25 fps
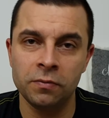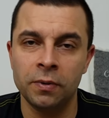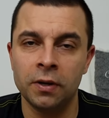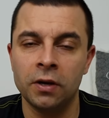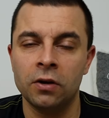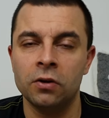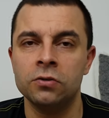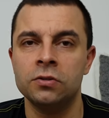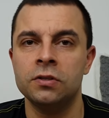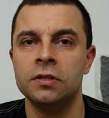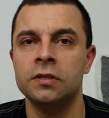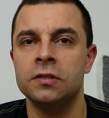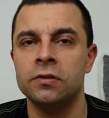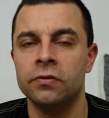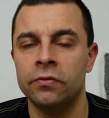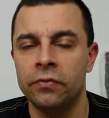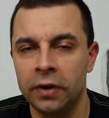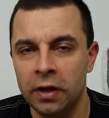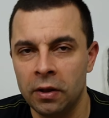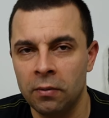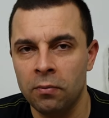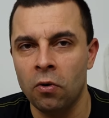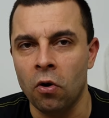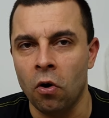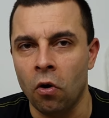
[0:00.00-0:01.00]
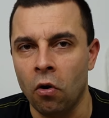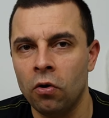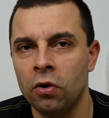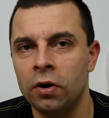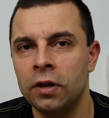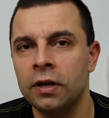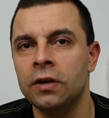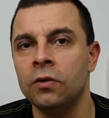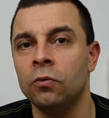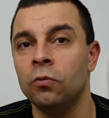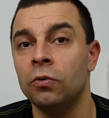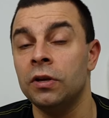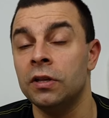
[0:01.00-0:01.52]
because it's available
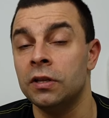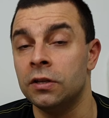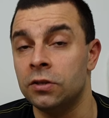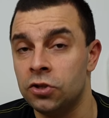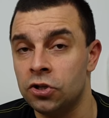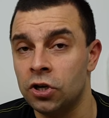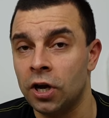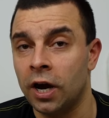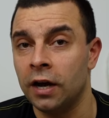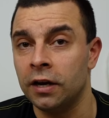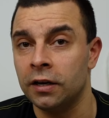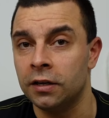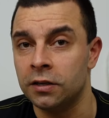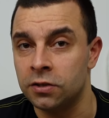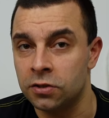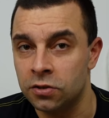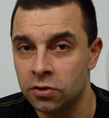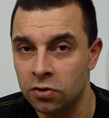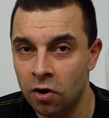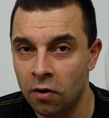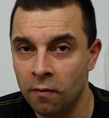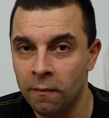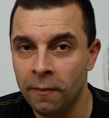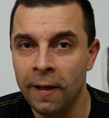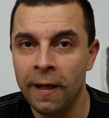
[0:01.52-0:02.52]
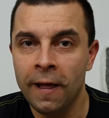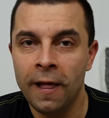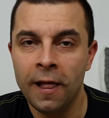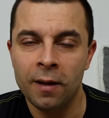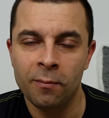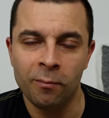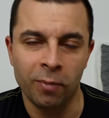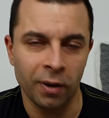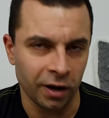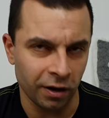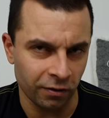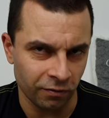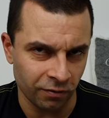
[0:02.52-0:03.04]
only with a Chinese ROM.
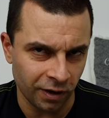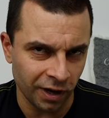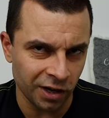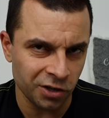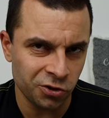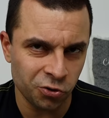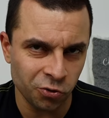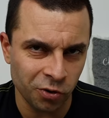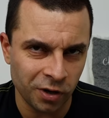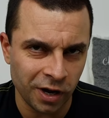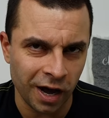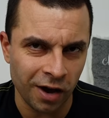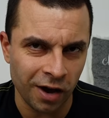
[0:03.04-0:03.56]
but I've got you